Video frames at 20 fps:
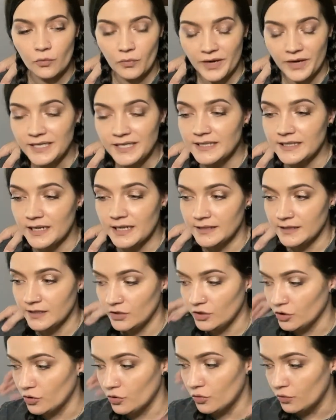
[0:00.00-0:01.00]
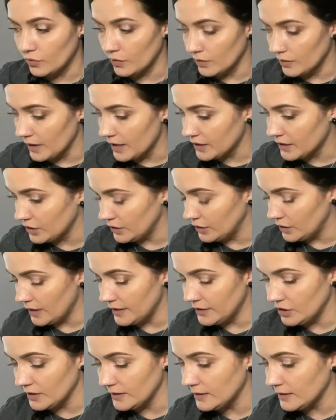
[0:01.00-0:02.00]
Randy's got such a cool collection. It
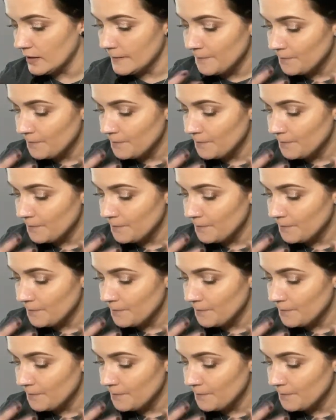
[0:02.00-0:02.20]
just,